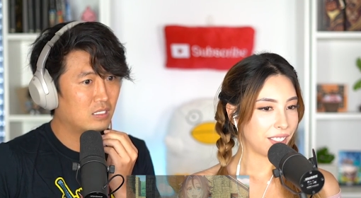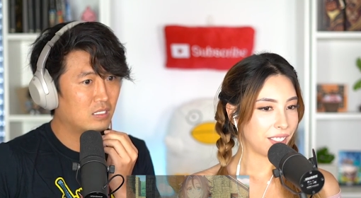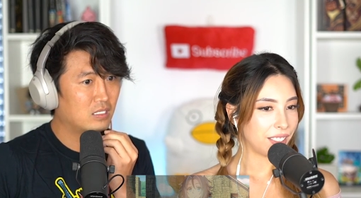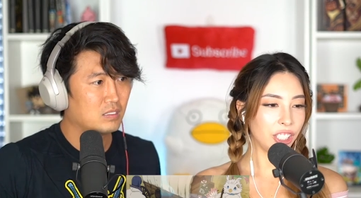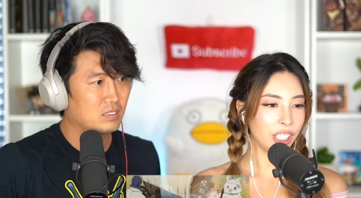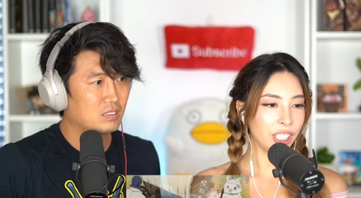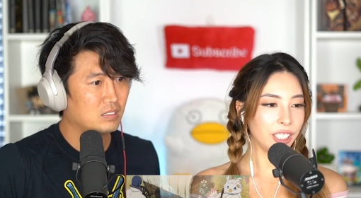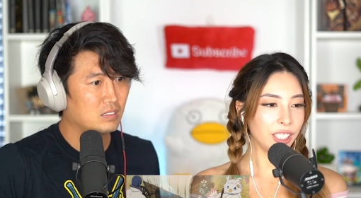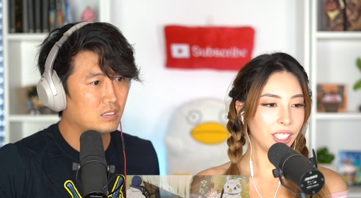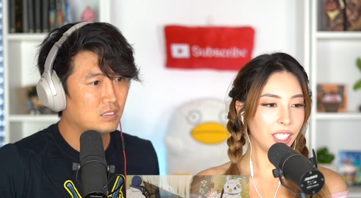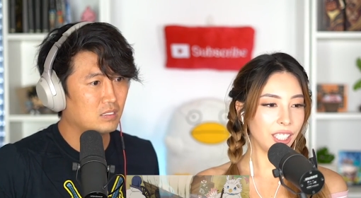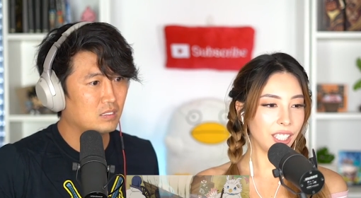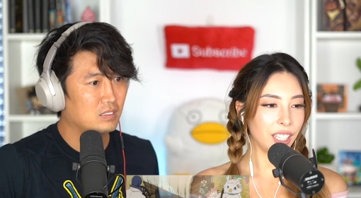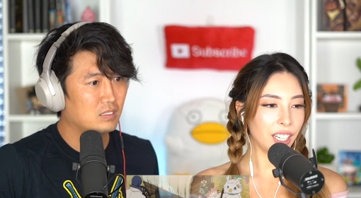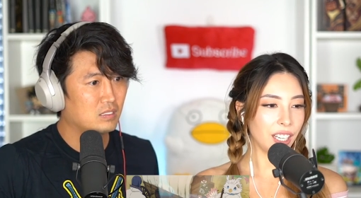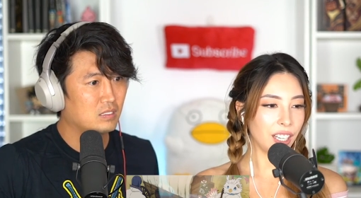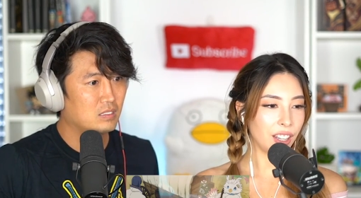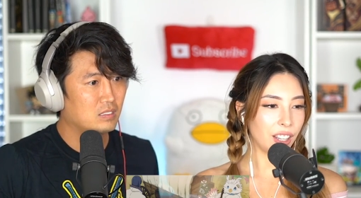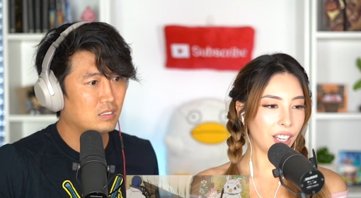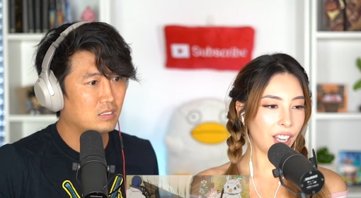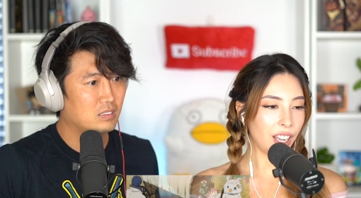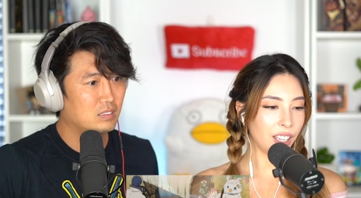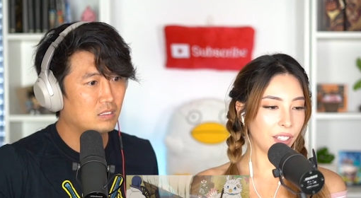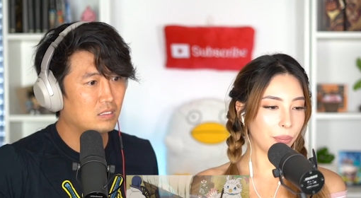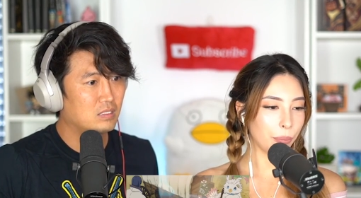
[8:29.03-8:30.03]
Speaker 1: She's looking a
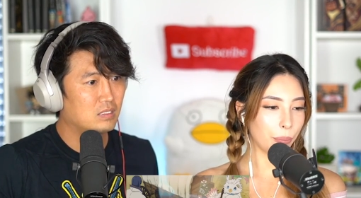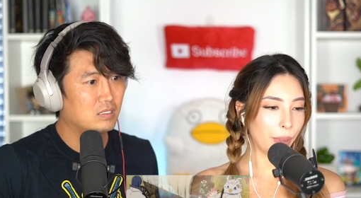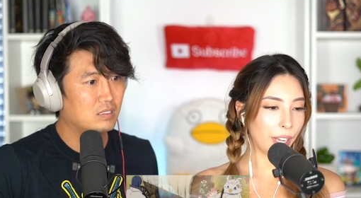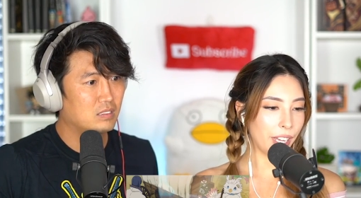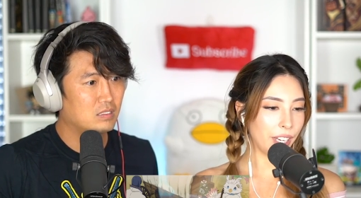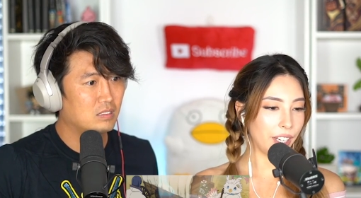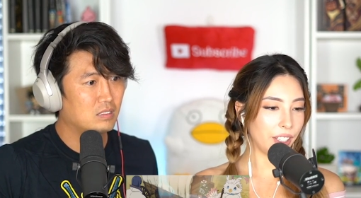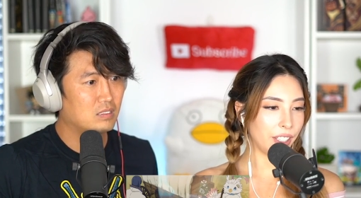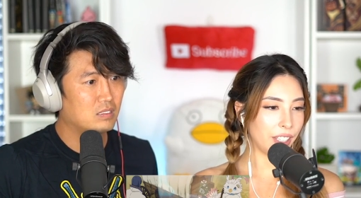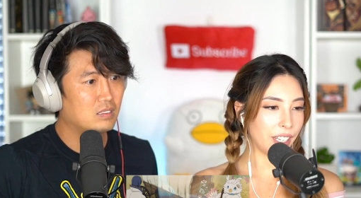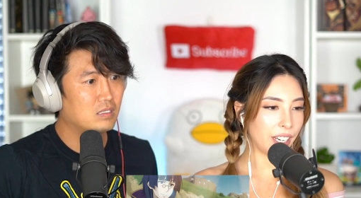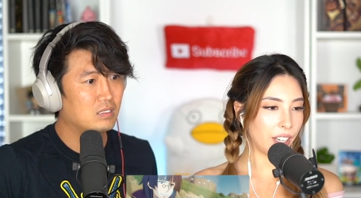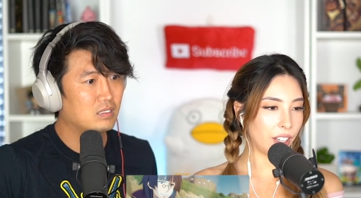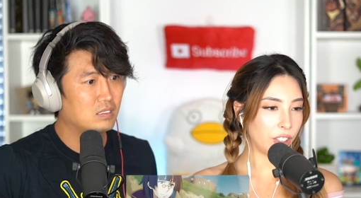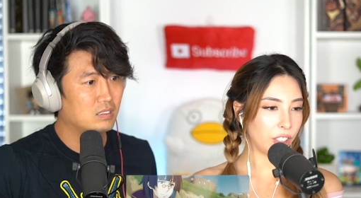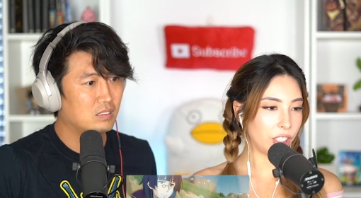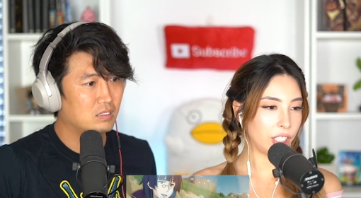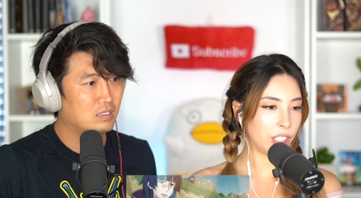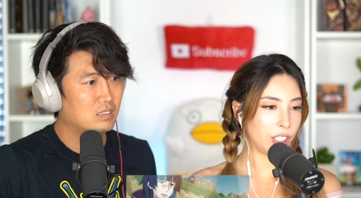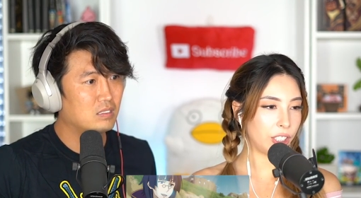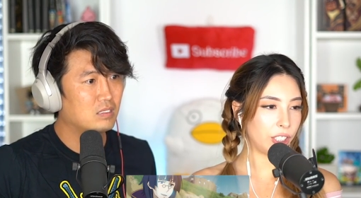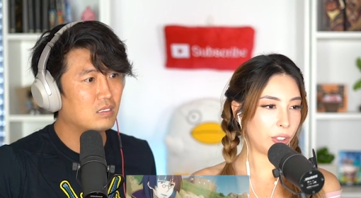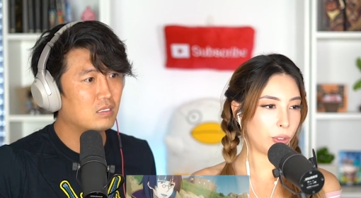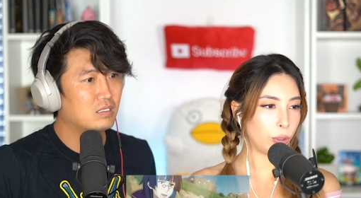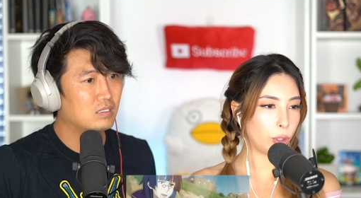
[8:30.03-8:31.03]
lot better now.
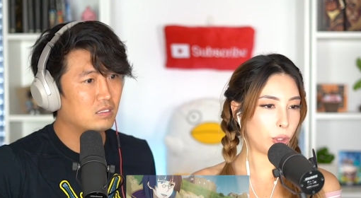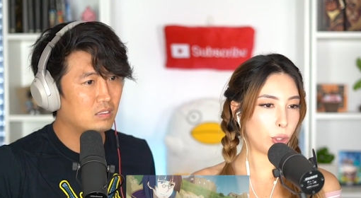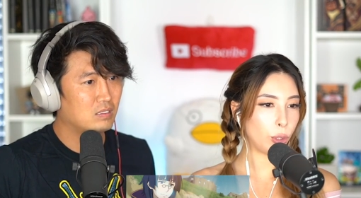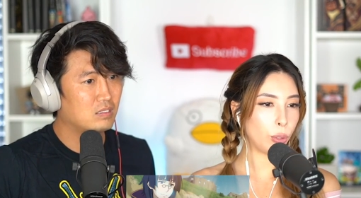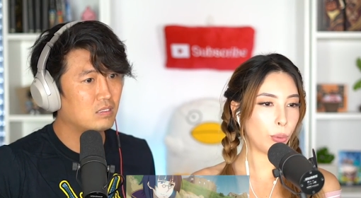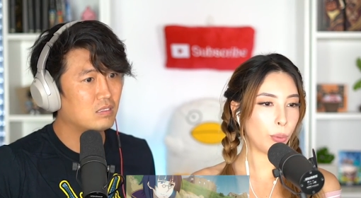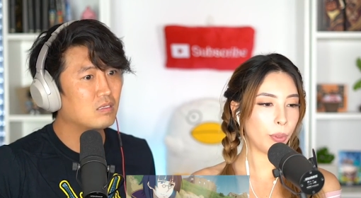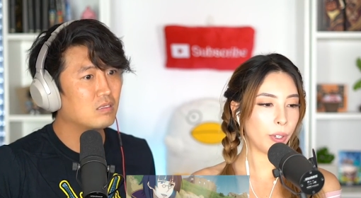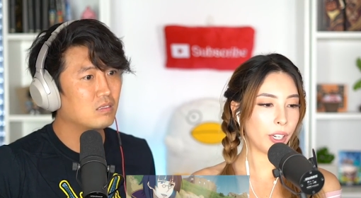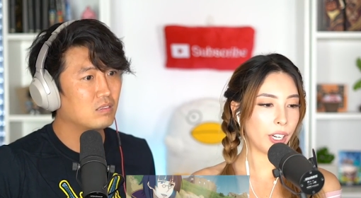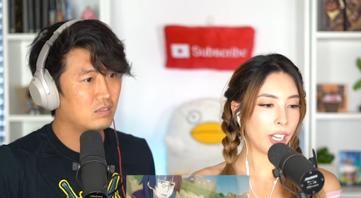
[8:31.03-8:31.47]
She's super